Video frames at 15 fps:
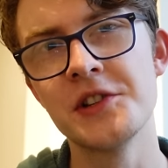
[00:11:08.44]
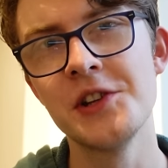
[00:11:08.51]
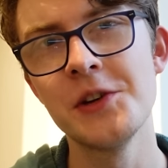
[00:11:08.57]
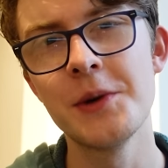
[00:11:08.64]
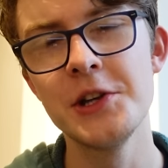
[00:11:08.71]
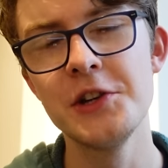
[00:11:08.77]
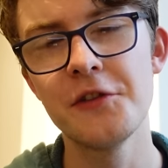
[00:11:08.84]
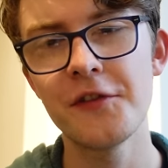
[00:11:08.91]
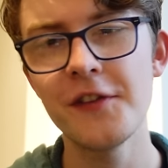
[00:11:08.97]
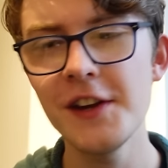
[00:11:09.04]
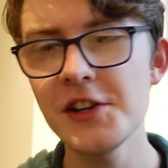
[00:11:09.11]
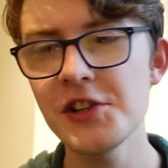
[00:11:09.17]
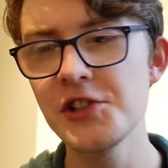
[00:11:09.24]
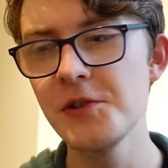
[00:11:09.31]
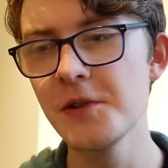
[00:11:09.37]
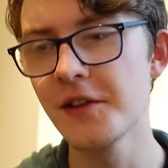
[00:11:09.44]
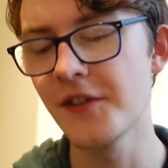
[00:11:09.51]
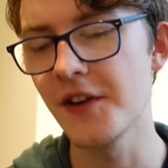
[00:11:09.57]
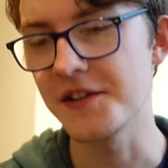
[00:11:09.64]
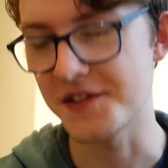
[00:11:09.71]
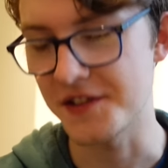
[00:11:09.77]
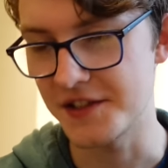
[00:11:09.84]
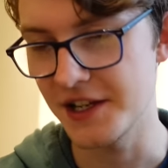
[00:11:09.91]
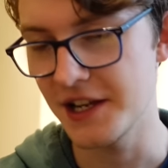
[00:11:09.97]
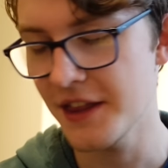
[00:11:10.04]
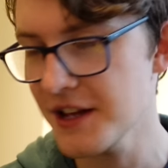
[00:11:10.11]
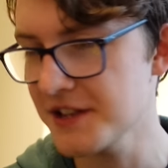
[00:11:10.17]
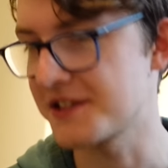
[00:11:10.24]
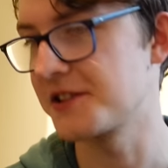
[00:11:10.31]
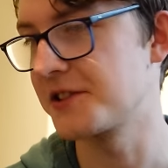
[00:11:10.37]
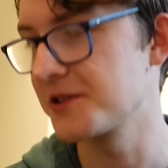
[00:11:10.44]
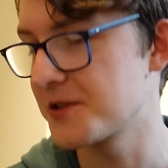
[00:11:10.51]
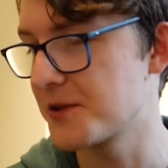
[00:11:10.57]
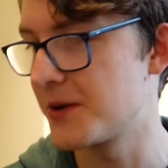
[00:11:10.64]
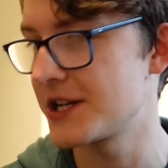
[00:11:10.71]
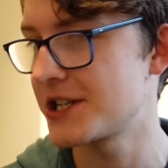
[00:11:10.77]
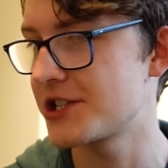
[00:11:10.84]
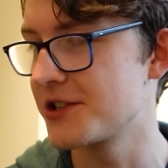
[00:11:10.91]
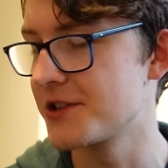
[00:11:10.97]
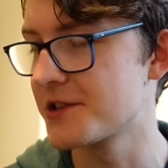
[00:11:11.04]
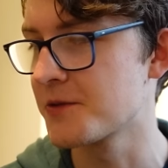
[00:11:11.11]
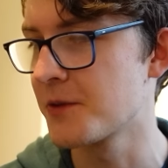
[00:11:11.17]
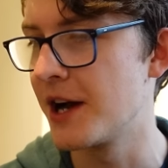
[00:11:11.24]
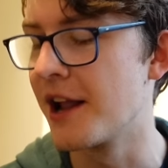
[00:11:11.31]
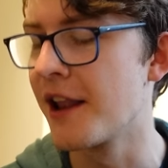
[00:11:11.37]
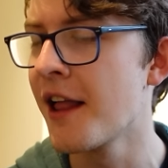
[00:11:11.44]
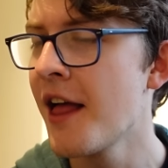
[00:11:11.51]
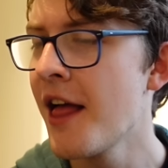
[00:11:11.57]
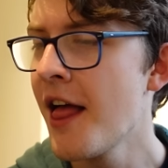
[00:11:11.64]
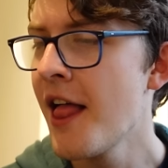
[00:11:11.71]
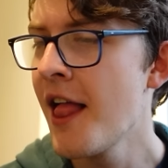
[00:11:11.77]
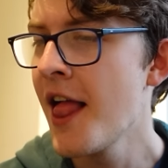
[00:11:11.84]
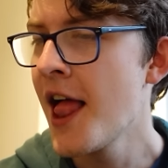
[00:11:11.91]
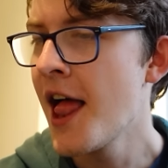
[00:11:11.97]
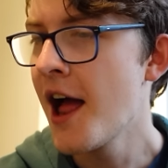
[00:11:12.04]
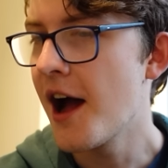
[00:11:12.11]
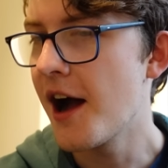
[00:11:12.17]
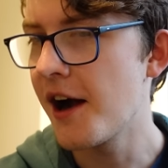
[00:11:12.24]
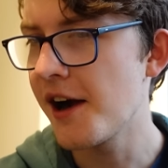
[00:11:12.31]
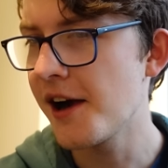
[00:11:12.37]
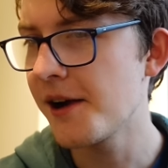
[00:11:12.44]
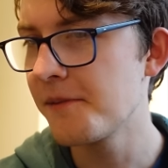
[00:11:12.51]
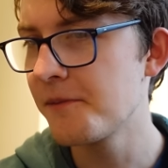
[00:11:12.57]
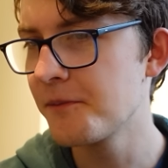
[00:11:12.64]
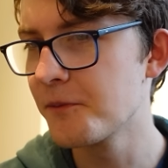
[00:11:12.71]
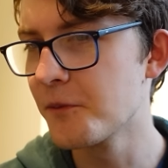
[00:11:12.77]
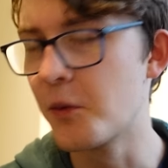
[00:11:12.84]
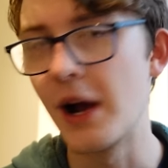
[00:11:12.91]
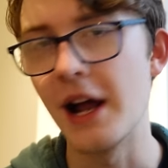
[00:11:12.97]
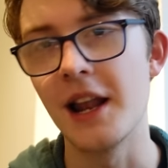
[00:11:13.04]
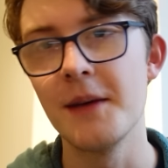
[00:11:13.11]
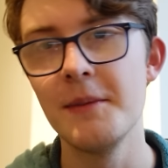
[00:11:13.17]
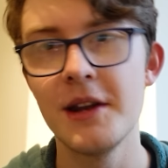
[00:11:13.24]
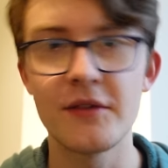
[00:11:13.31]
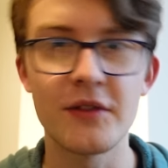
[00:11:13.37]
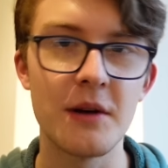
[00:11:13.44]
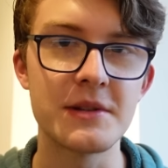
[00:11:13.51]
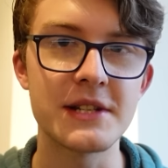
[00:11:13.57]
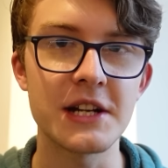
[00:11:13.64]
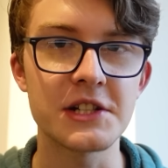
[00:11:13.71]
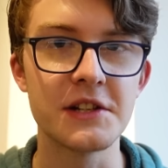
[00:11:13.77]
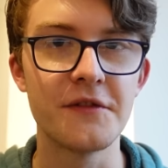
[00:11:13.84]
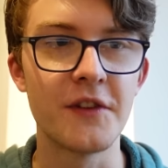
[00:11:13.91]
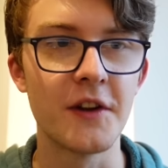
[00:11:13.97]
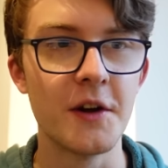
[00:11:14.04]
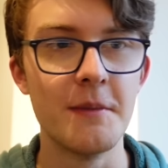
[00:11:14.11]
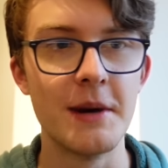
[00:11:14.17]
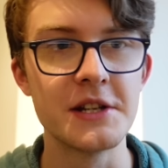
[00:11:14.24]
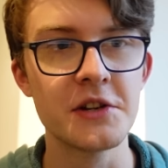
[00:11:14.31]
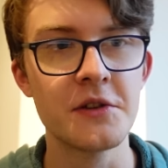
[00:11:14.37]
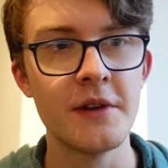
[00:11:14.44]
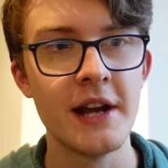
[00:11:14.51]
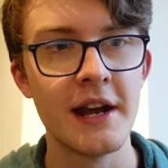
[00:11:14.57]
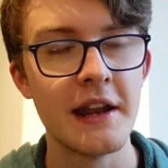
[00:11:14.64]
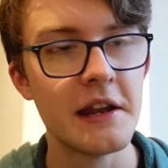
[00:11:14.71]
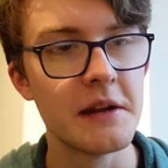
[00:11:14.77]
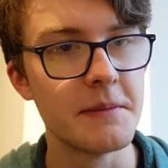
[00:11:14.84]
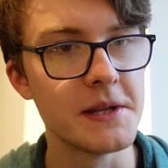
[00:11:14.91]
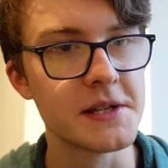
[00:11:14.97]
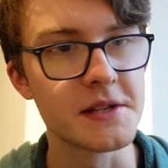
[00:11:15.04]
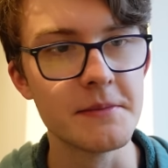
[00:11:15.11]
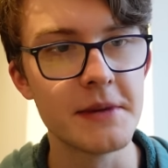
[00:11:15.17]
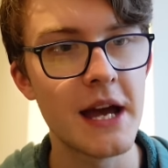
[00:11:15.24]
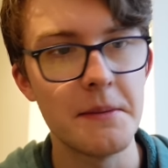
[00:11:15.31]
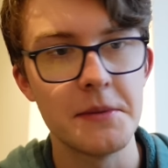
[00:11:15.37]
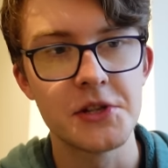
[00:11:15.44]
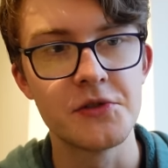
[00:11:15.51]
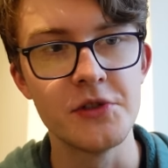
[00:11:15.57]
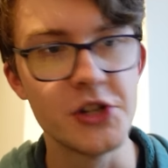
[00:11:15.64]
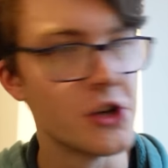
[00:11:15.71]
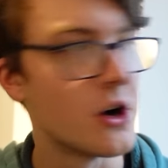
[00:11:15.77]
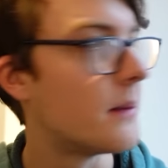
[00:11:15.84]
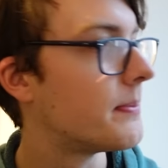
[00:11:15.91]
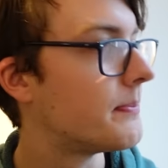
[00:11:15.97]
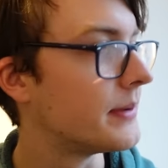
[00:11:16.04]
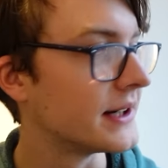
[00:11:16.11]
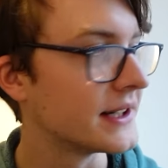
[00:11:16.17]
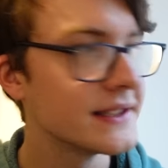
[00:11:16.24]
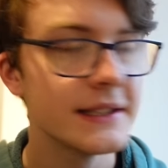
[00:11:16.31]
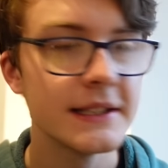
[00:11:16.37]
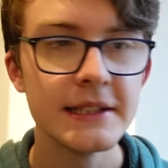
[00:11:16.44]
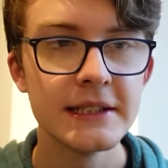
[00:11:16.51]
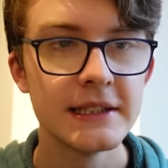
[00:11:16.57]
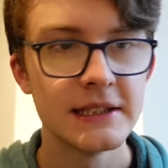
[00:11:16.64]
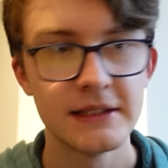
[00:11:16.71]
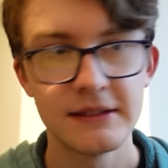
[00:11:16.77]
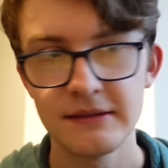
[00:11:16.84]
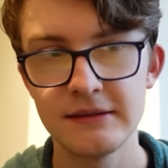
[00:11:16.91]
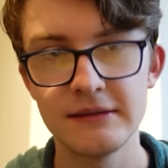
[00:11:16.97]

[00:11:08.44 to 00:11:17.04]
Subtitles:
to do when you finished university? That's a good question as well. Well, I mean, if I were to actually follow my degree, I'd end up in some chemistry job, but,